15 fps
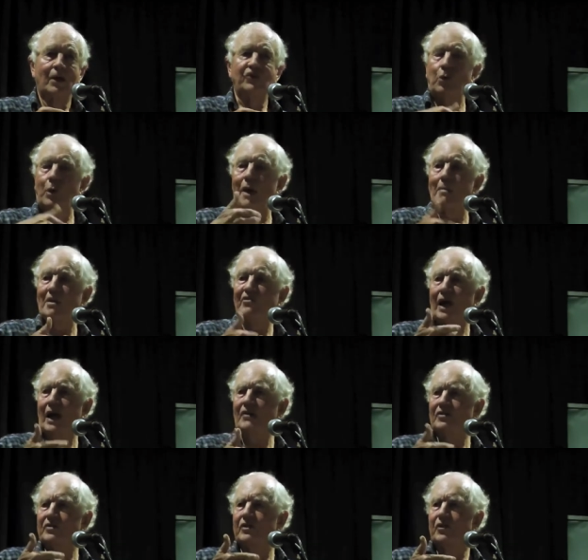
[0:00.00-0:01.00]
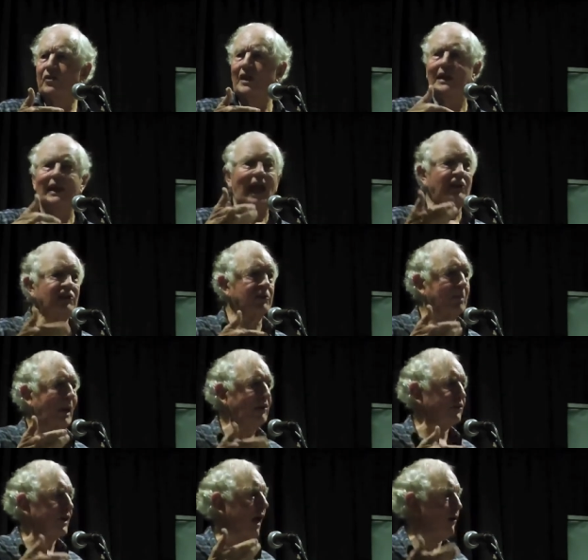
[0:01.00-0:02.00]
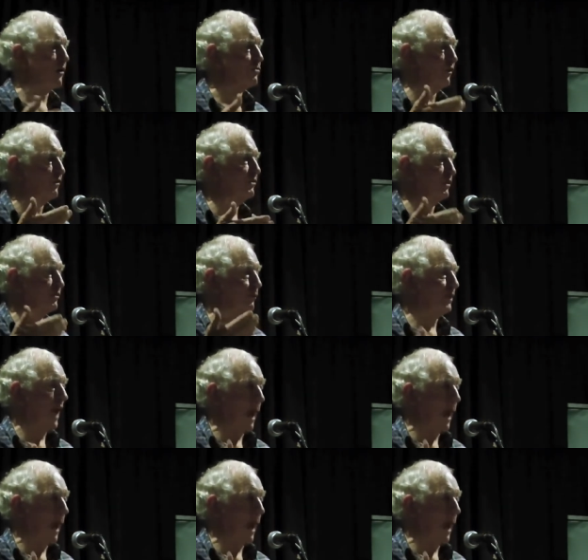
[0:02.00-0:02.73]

to imitate the alleged best characteristics of